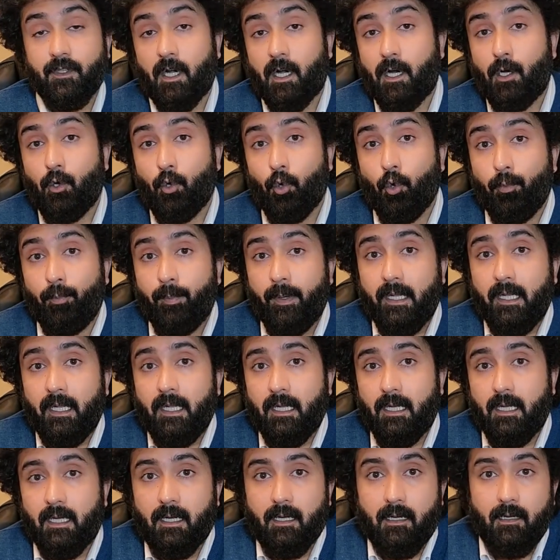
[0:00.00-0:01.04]
are
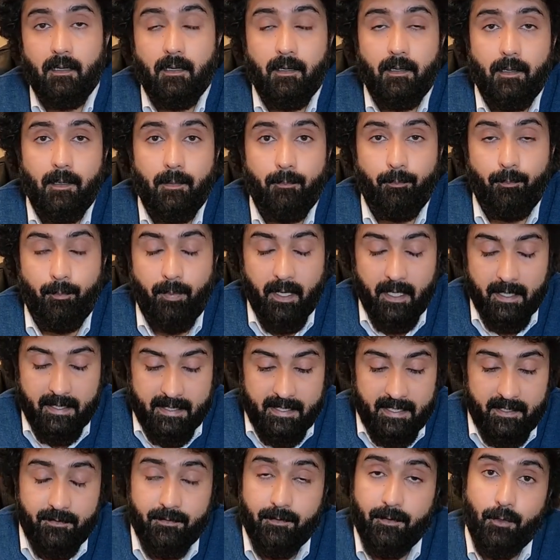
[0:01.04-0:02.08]
open, but
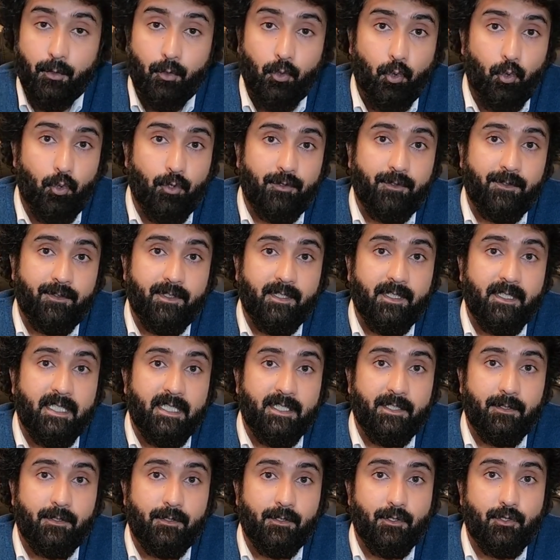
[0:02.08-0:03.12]
these are the courses and
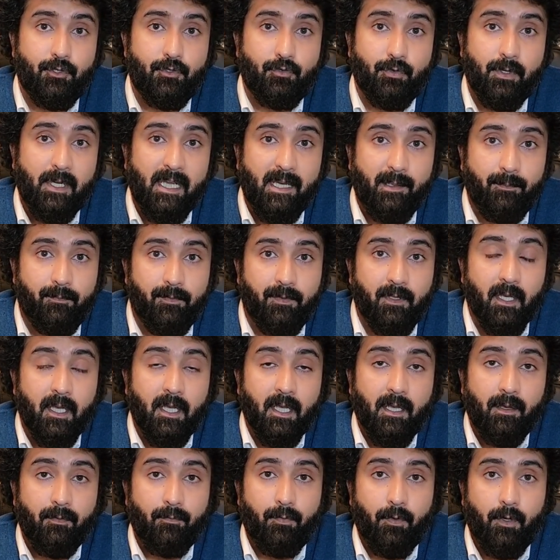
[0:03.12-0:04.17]
these are the streams
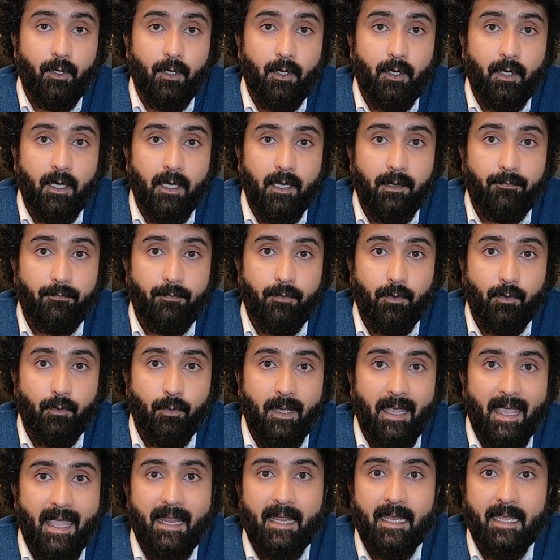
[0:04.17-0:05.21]
where if you
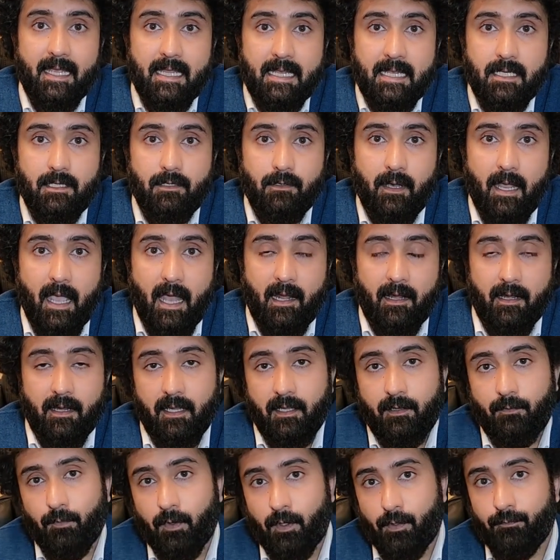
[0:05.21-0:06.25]
get into Canada
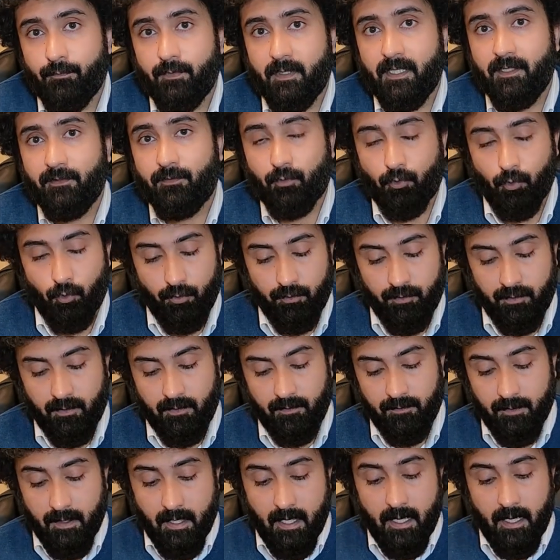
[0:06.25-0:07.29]
in one of these
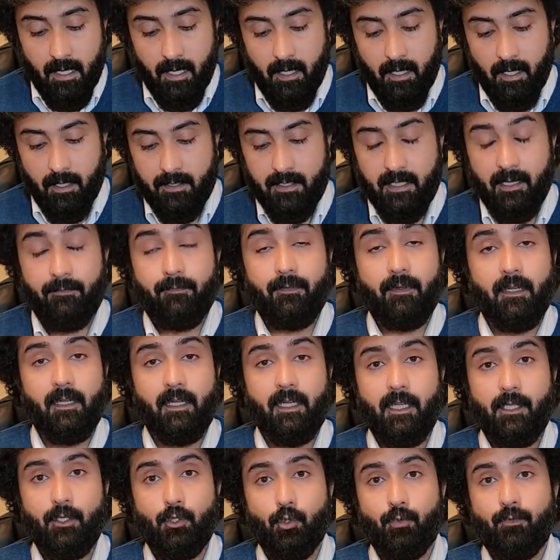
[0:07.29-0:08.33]
courses,
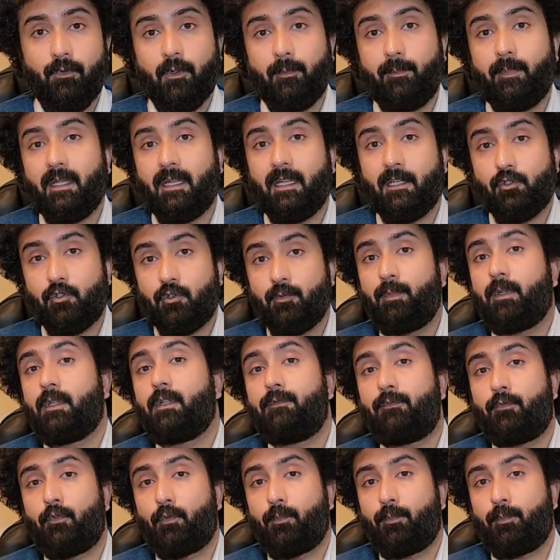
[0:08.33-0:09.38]
definitely you will be
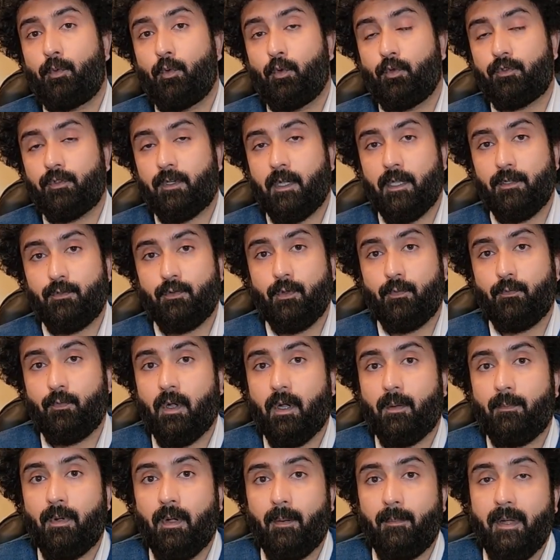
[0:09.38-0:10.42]
eligible for postgraduate
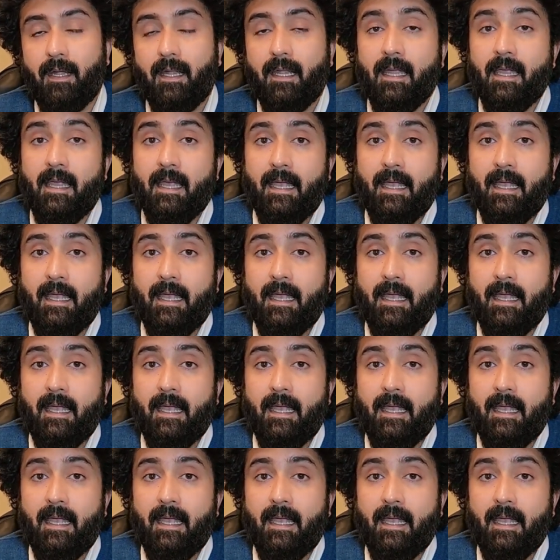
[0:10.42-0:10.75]
work permit